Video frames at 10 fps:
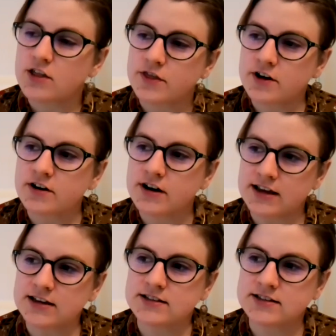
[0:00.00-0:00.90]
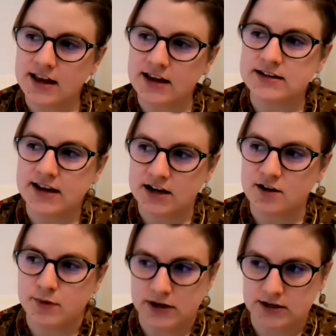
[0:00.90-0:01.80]
There is a
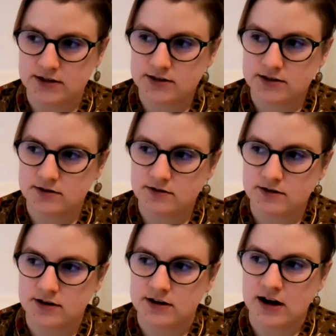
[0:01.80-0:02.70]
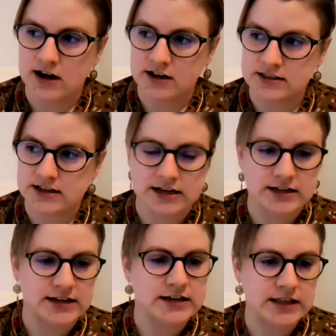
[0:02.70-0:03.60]
database, an online
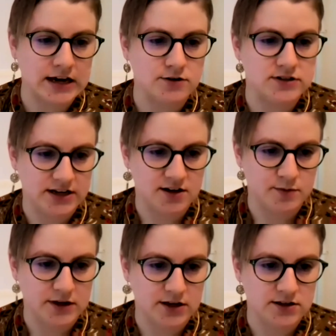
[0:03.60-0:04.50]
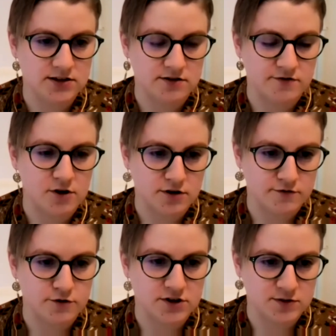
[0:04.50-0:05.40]
cloud database of law
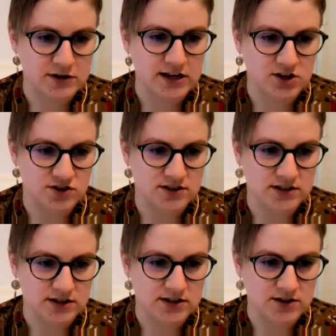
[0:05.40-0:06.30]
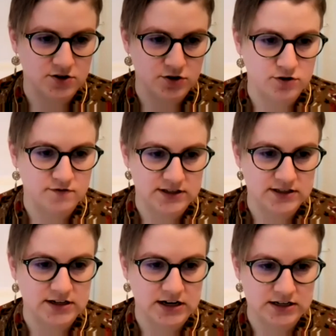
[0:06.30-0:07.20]
enforcement agencies and their U
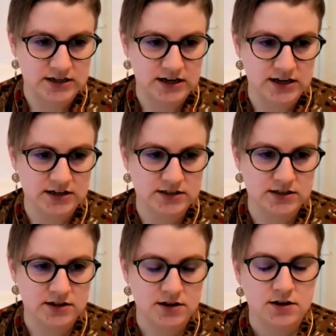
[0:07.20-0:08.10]
visa contacts.